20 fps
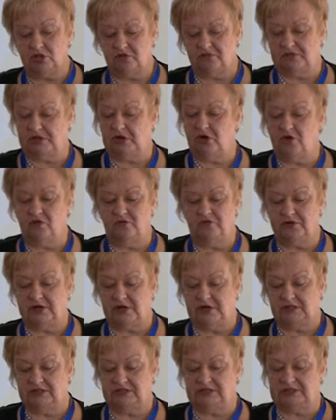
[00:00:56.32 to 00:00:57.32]
of the
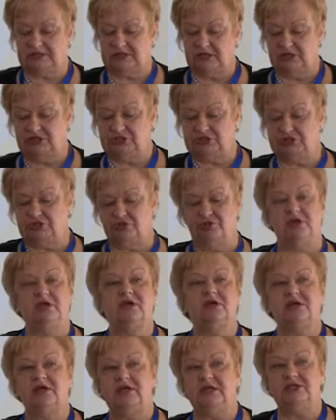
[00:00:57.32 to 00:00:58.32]
conference is to
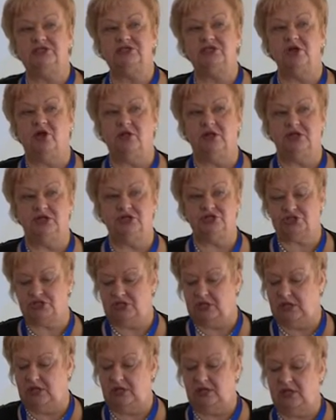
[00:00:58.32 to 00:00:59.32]
increase knowledge
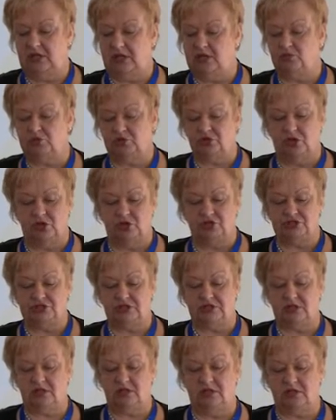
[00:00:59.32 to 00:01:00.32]
in
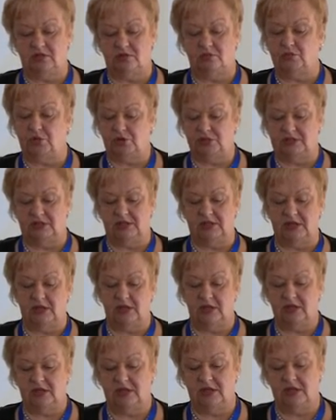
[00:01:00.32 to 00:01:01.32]
immunological modeling,